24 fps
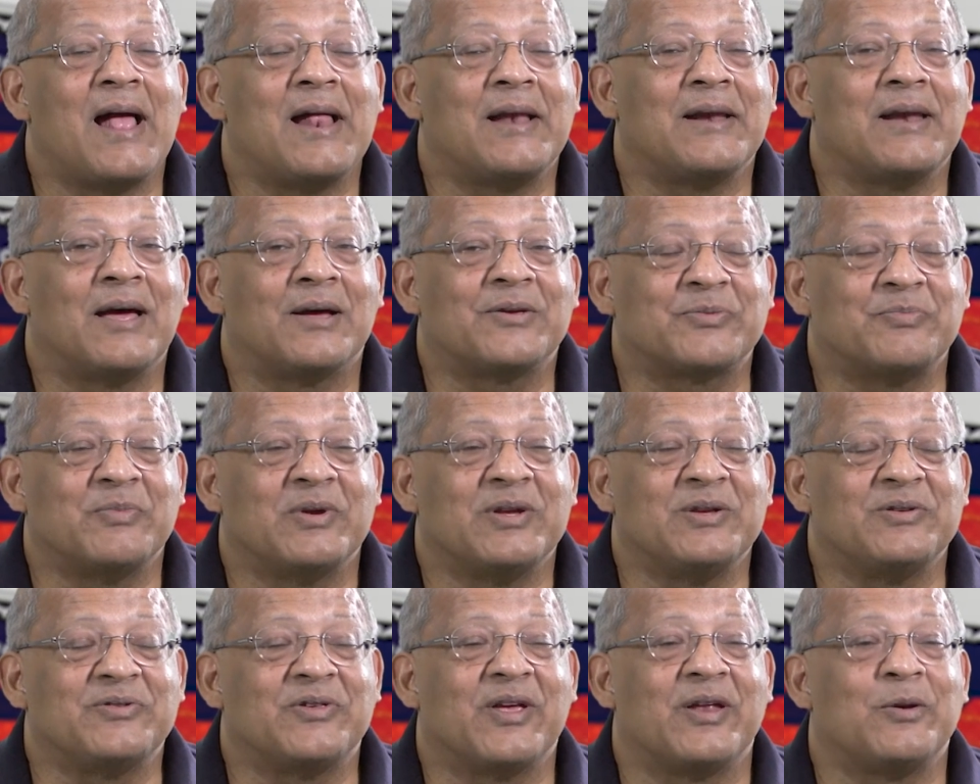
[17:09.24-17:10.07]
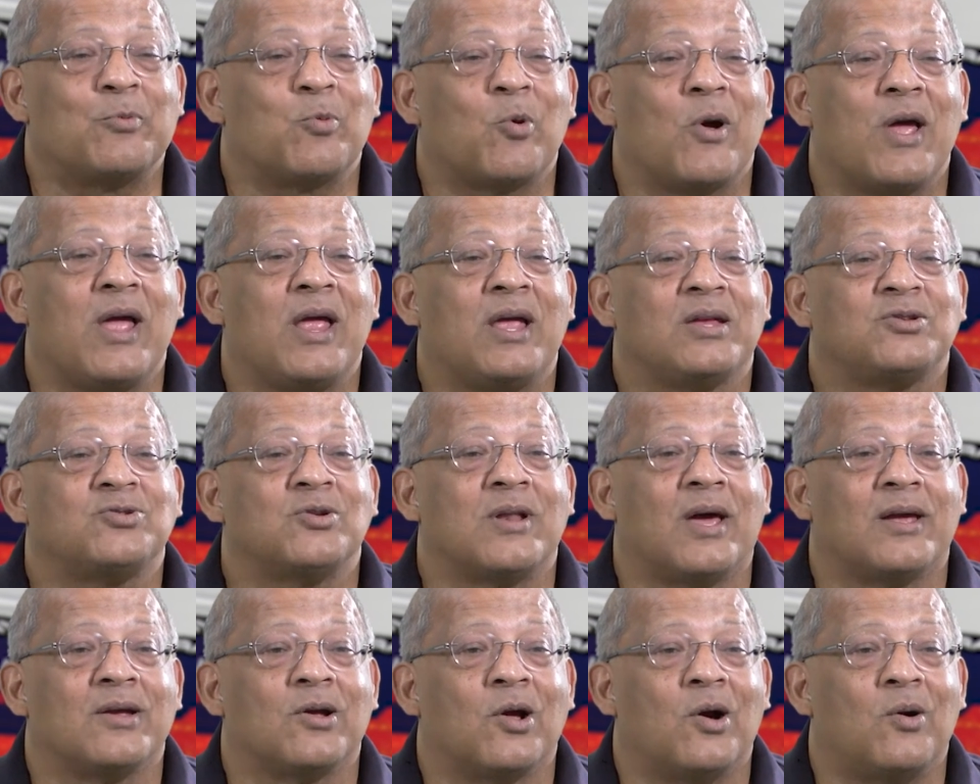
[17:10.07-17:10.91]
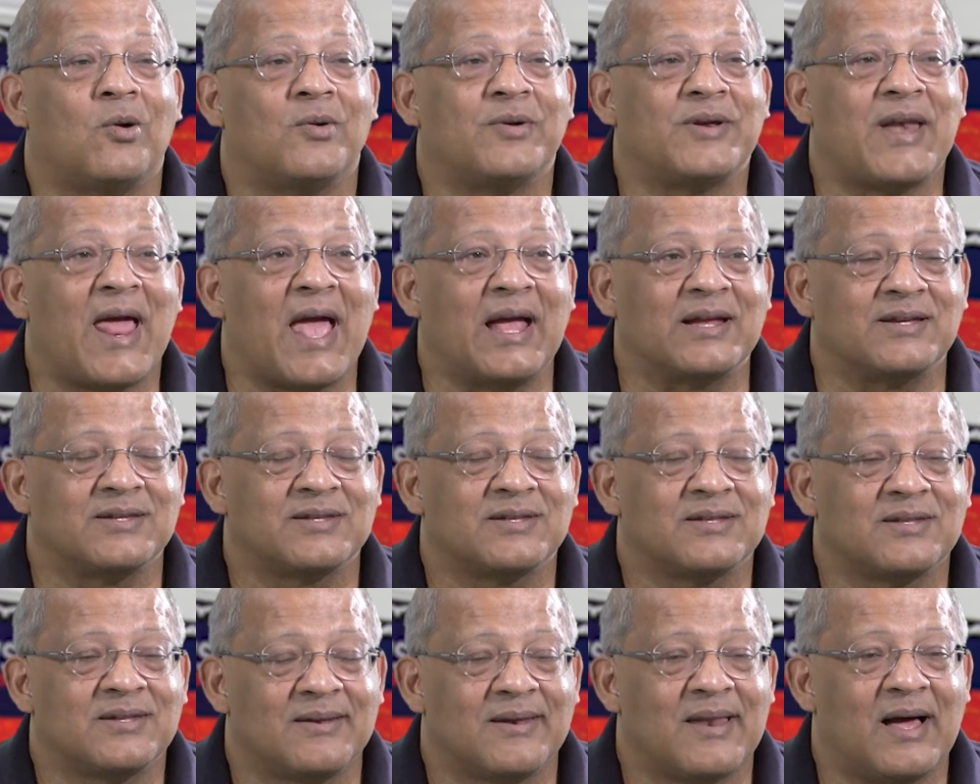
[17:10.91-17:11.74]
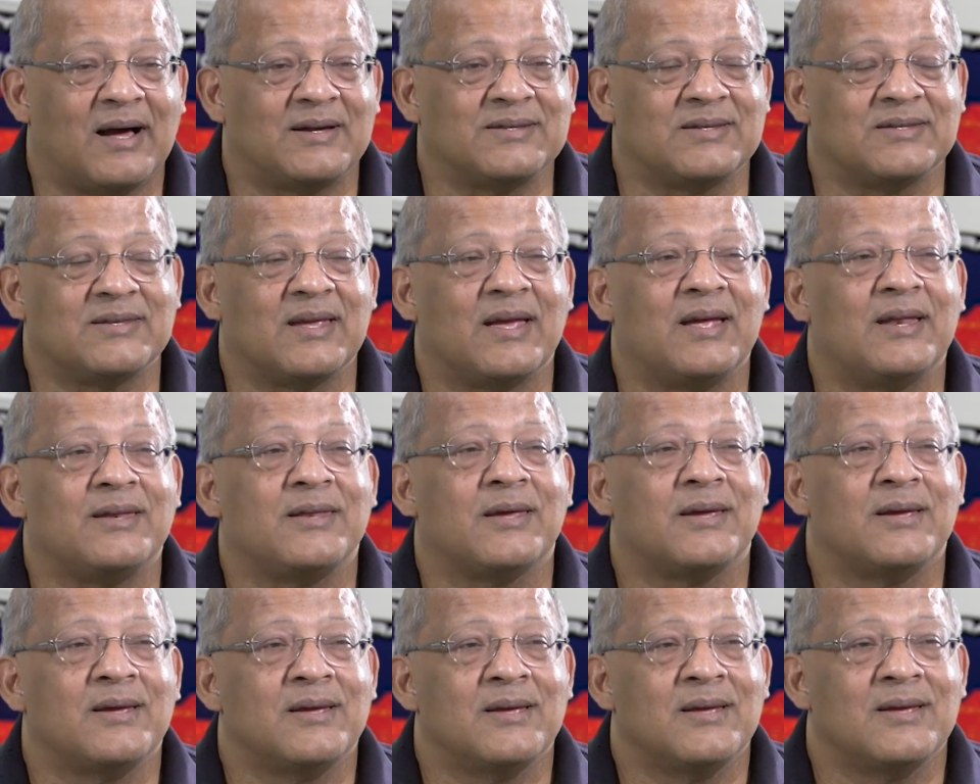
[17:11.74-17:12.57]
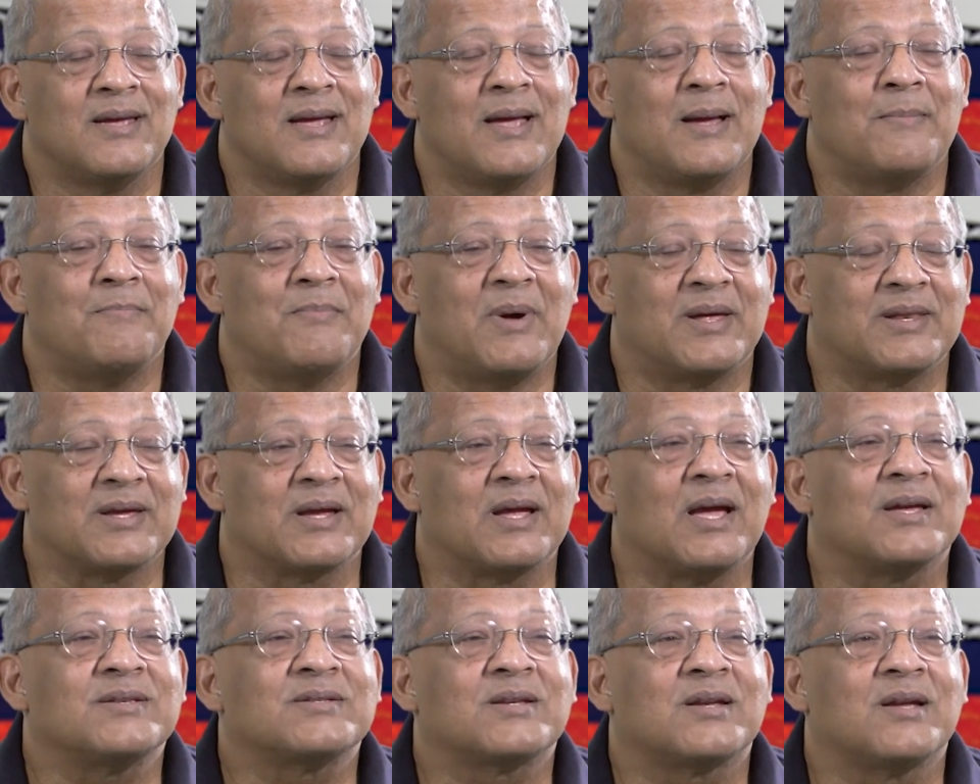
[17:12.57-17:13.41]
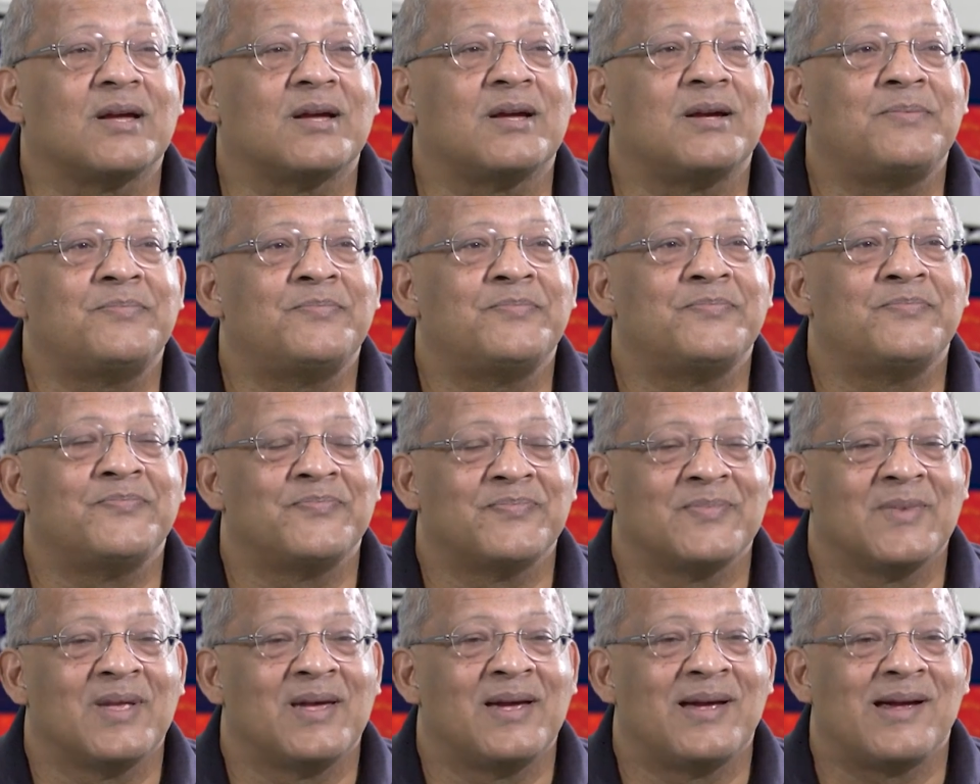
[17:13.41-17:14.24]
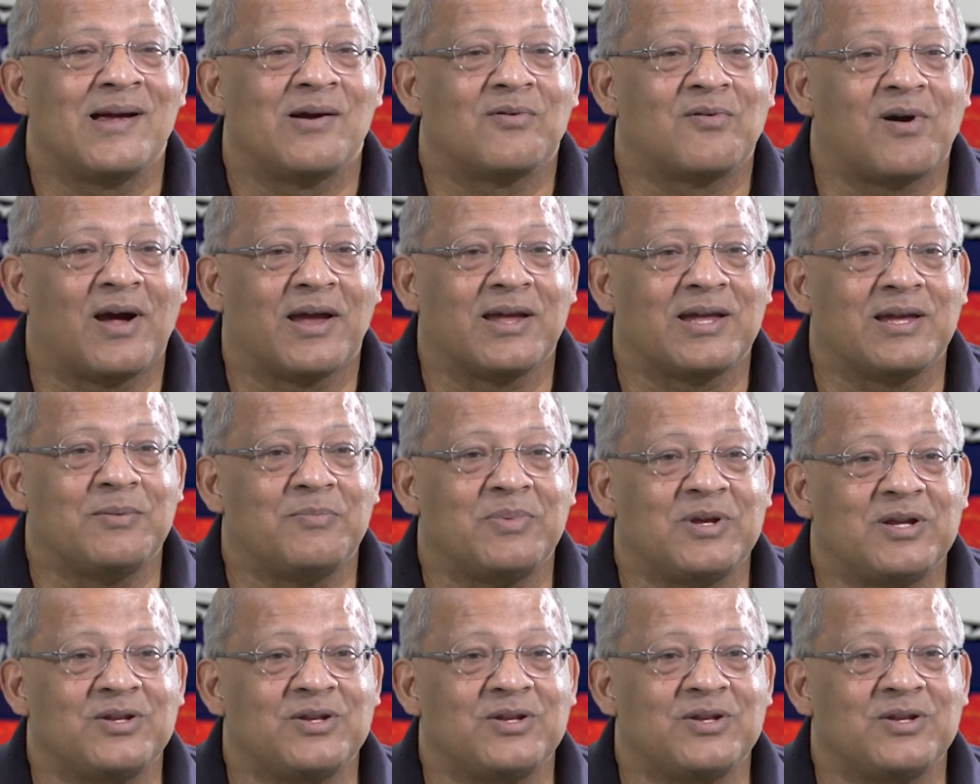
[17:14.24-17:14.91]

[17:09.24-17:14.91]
and asked me, he said, where should I go next? I said, Madagascar, Raiki